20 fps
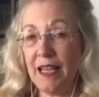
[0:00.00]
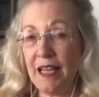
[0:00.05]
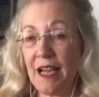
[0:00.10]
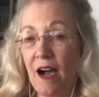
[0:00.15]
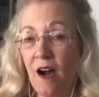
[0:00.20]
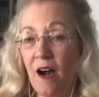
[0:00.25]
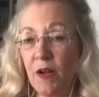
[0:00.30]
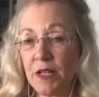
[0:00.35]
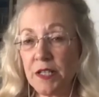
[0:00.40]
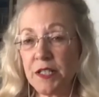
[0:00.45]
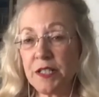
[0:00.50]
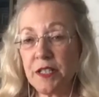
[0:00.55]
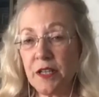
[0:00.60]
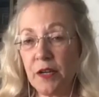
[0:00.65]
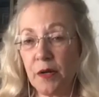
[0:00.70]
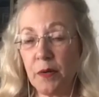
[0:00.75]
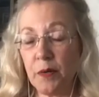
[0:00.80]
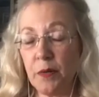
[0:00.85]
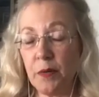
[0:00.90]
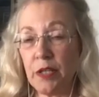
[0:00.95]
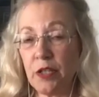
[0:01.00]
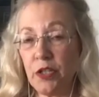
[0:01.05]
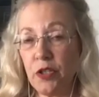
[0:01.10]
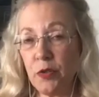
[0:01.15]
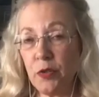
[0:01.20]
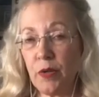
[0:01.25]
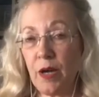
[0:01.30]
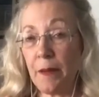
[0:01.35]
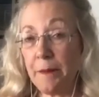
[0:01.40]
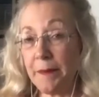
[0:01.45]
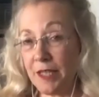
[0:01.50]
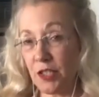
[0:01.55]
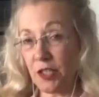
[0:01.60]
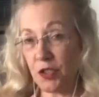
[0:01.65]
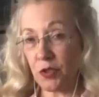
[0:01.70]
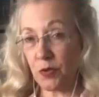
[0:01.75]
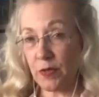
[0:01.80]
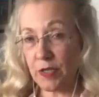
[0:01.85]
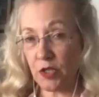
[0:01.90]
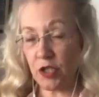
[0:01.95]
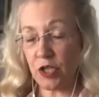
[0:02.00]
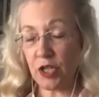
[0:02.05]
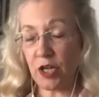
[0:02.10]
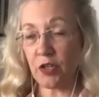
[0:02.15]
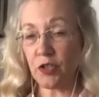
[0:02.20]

Also, I'm going to screen share